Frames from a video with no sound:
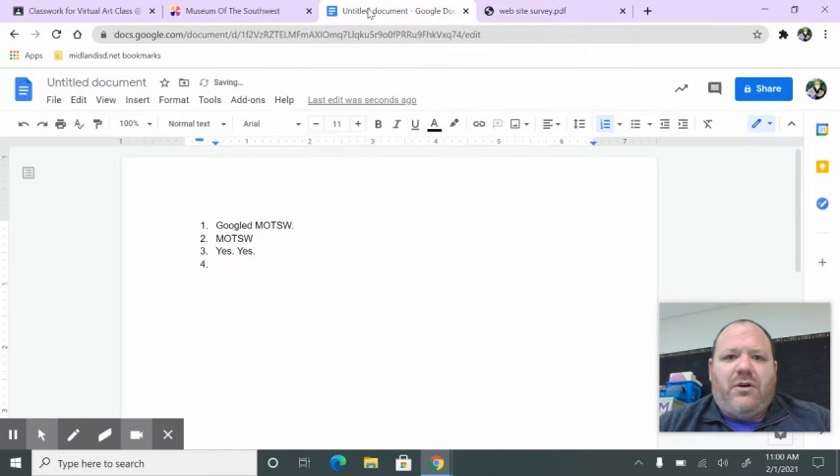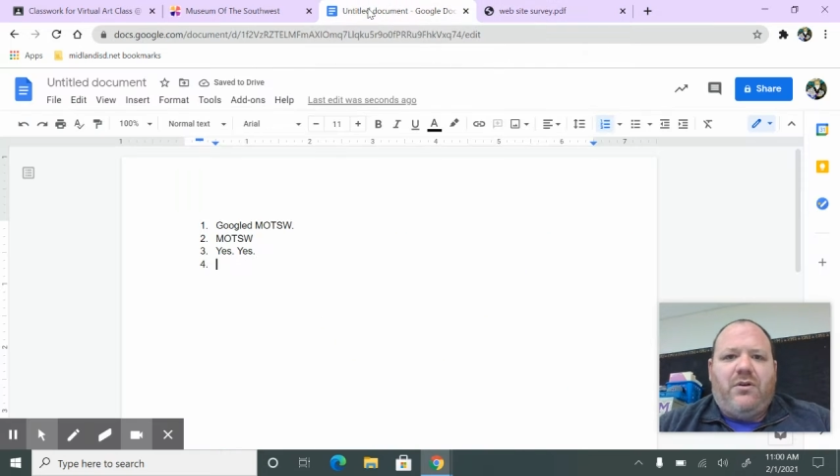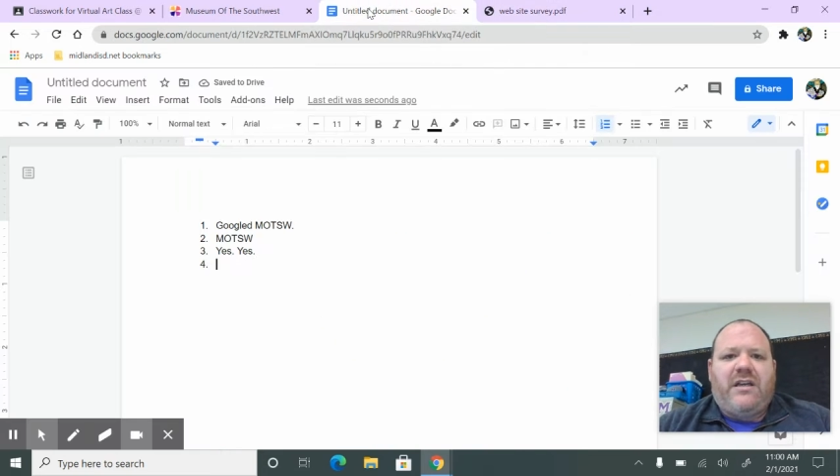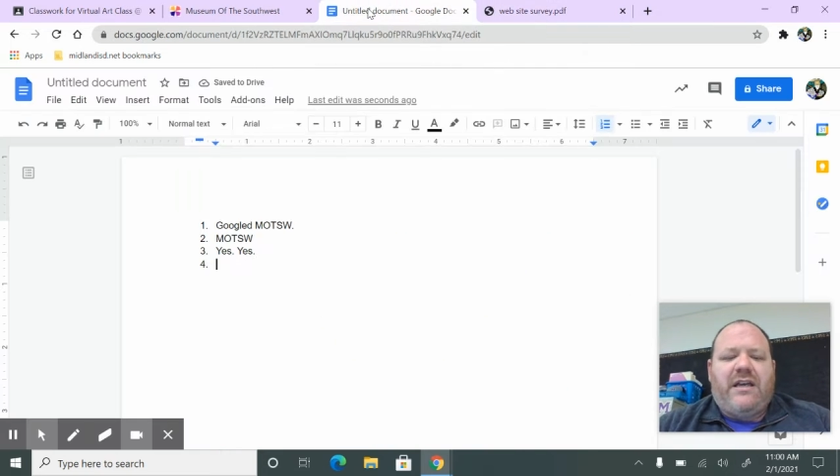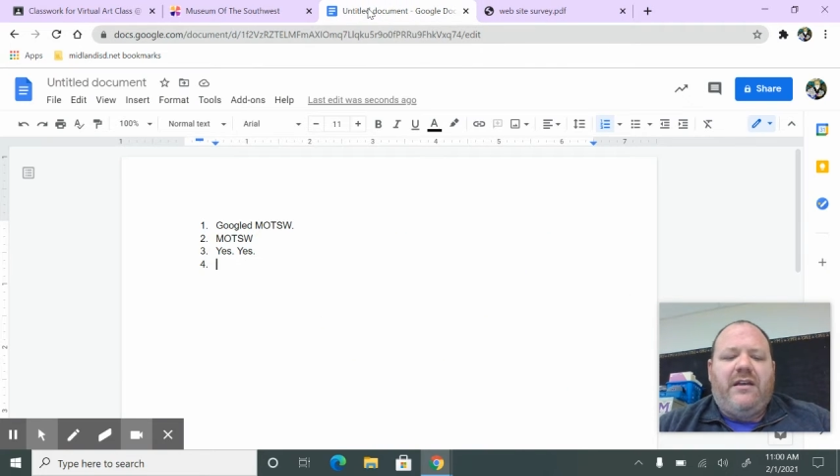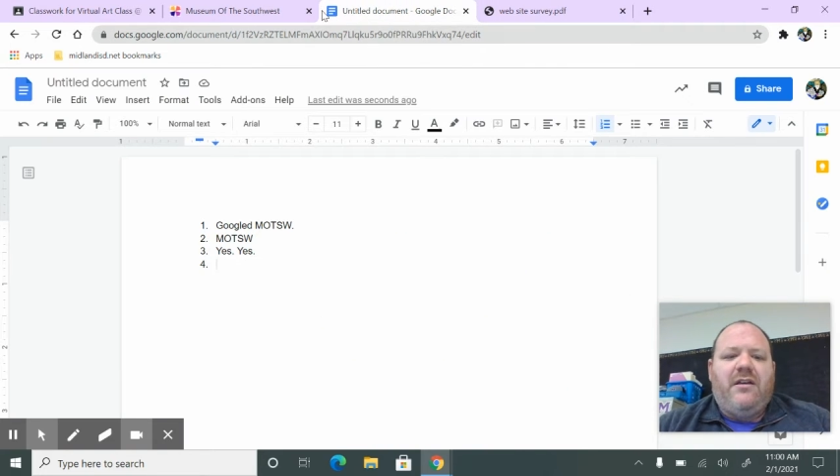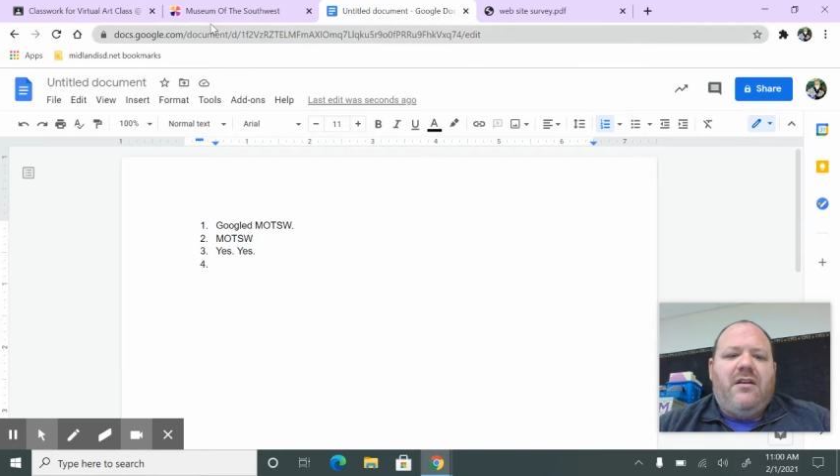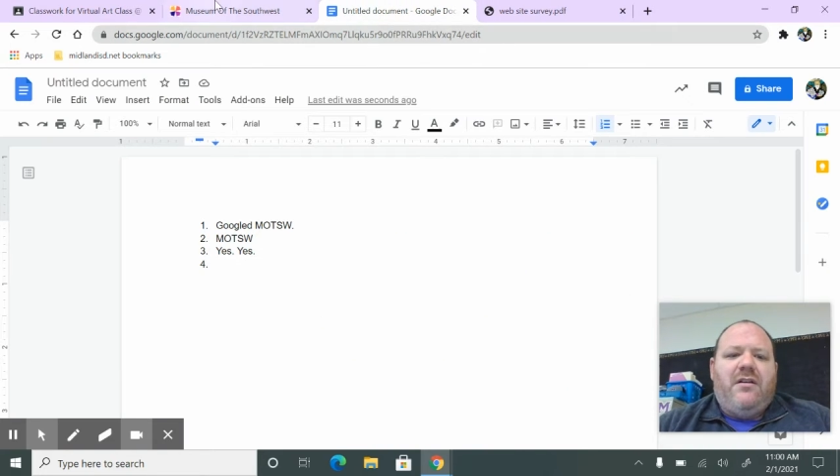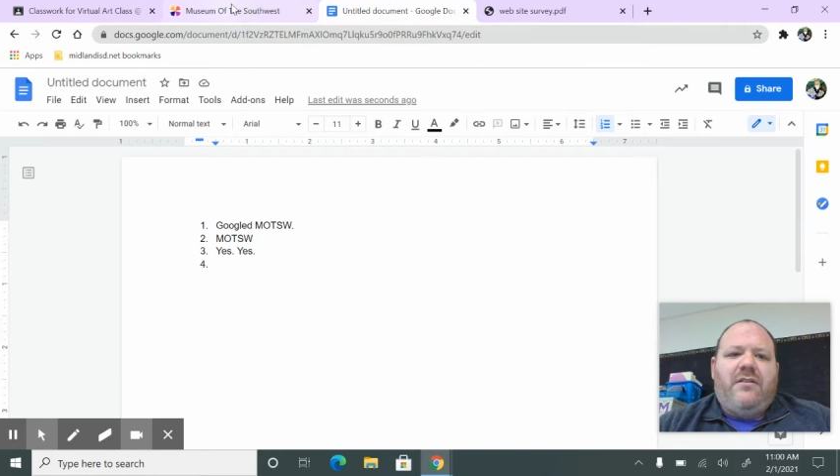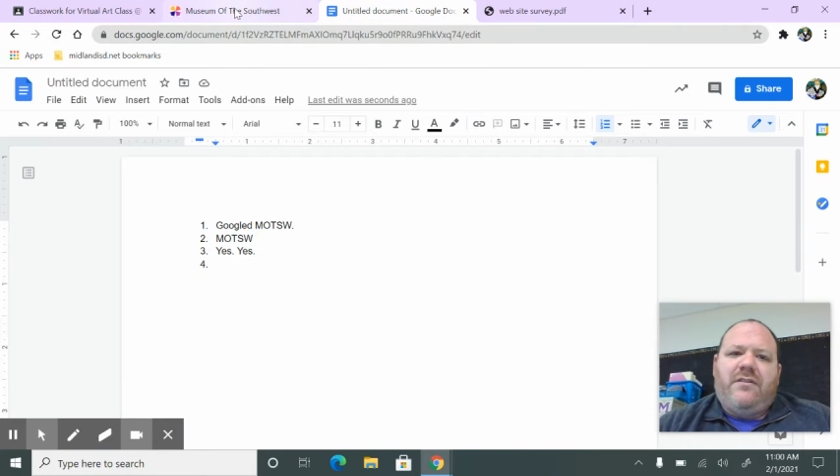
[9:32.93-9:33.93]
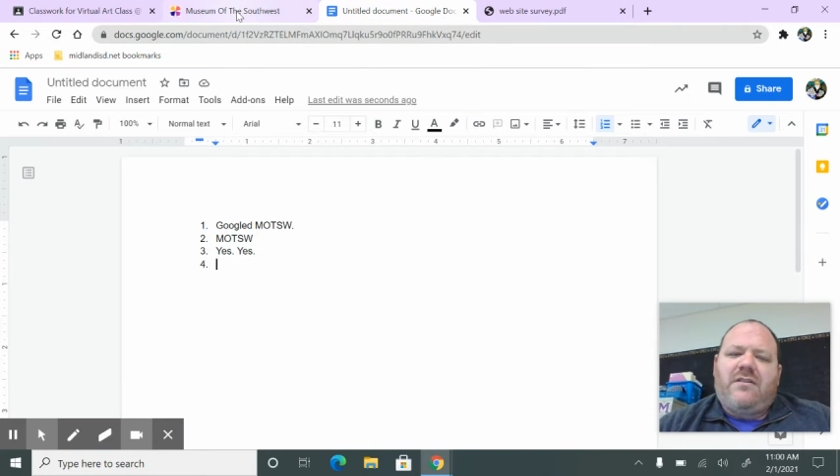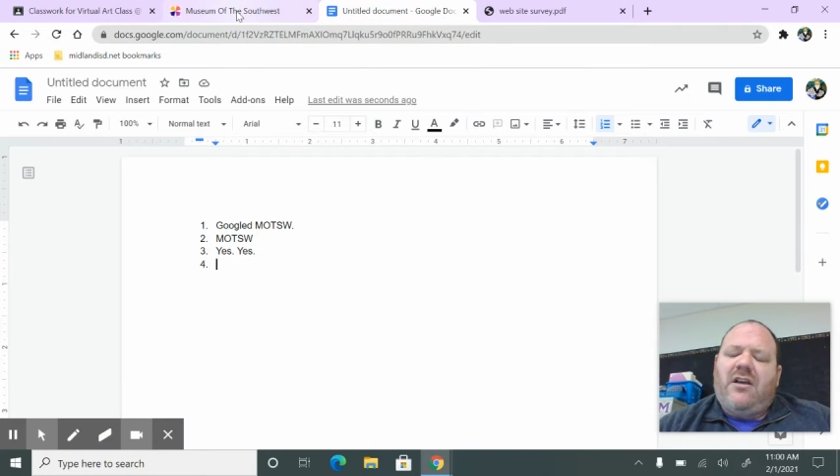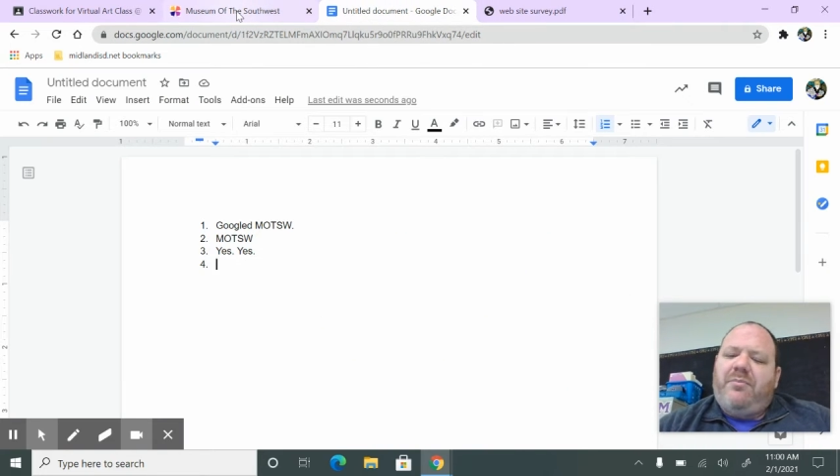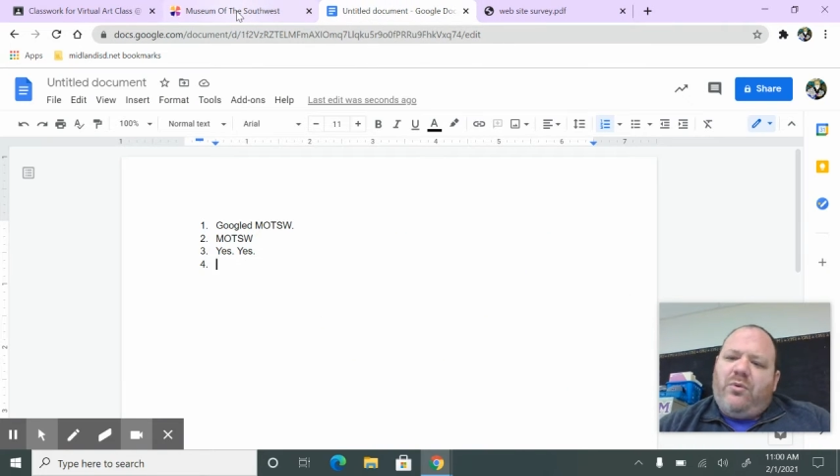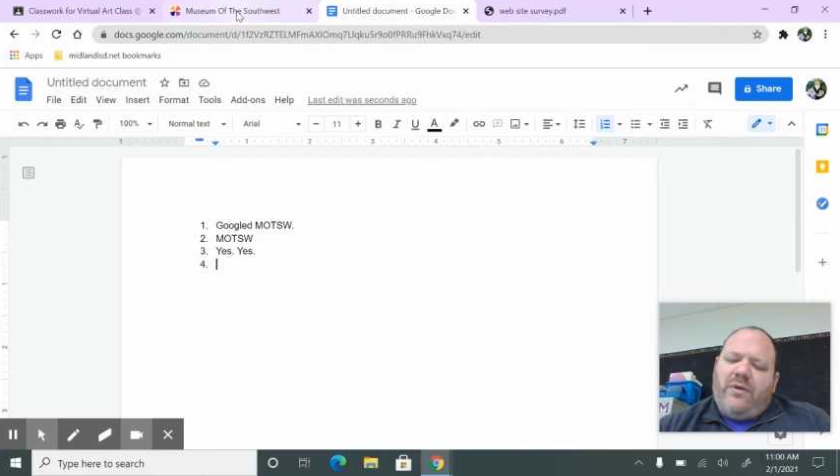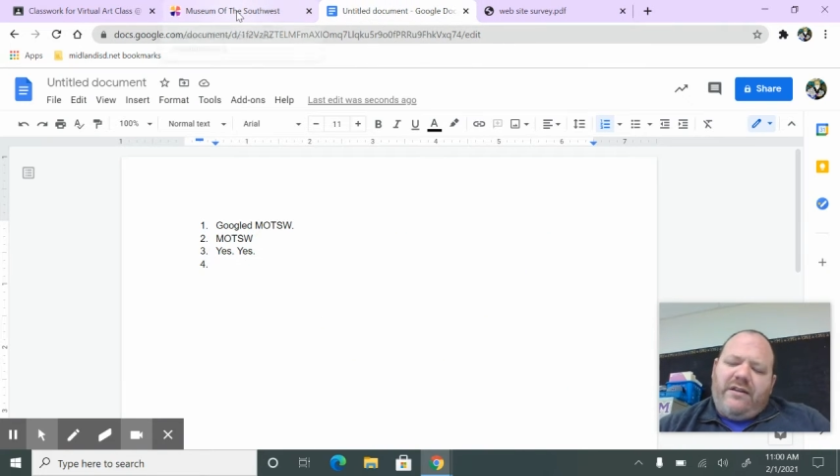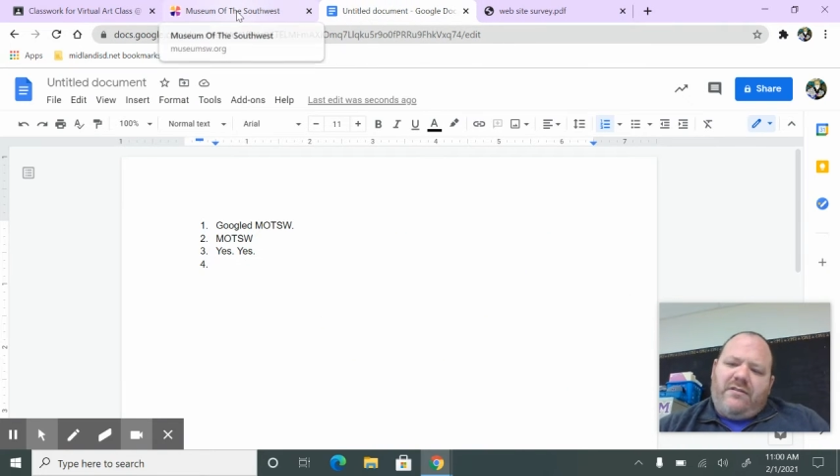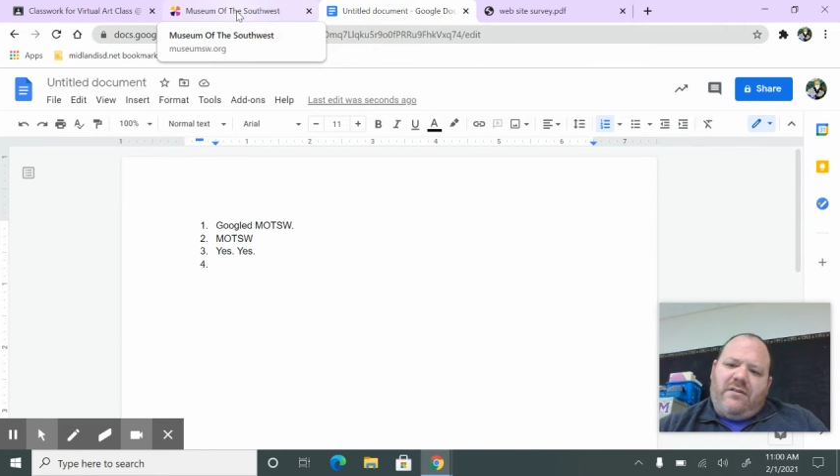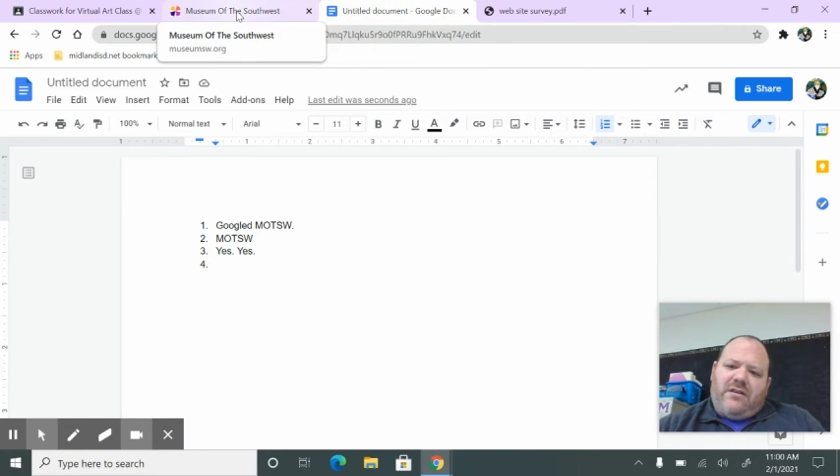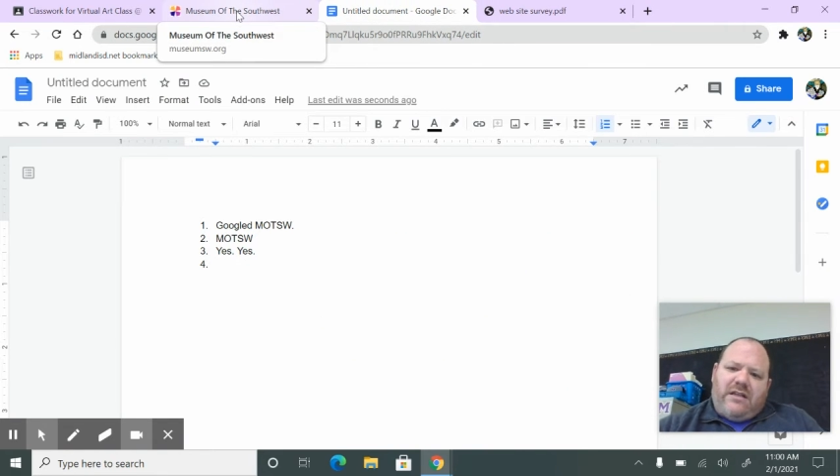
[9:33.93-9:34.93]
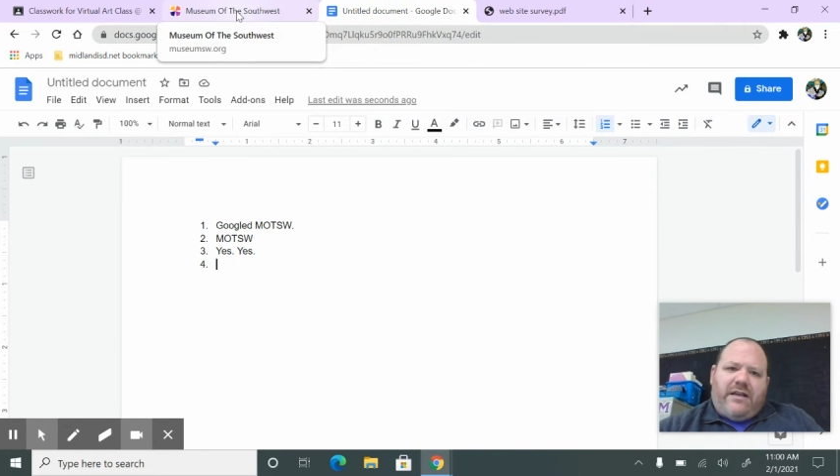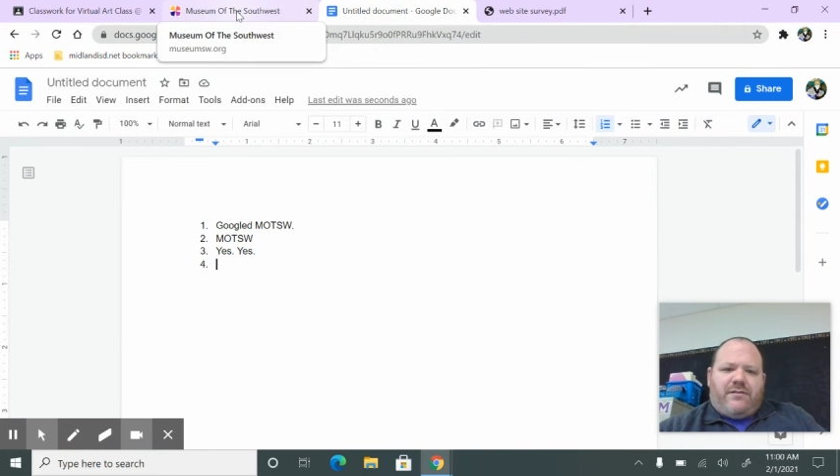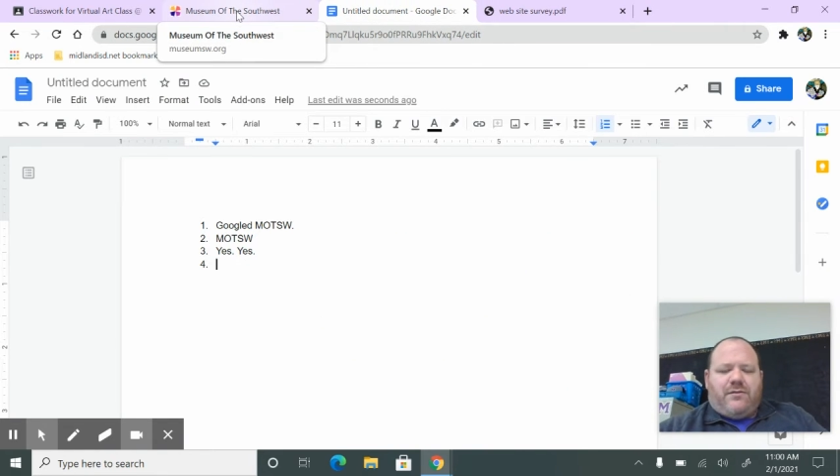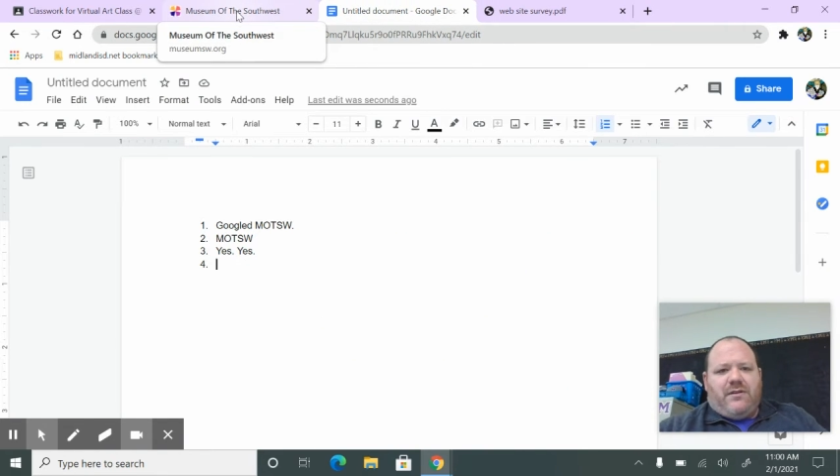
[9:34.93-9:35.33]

Okay, there's a couple ways you can answer